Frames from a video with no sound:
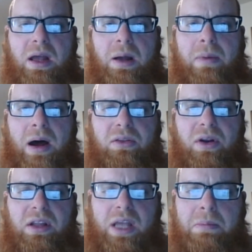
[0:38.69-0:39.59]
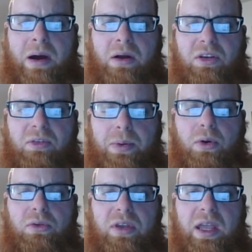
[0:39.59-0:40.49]
a moderate amount of
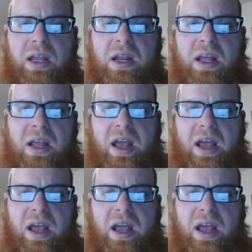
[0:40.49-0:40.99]
protein,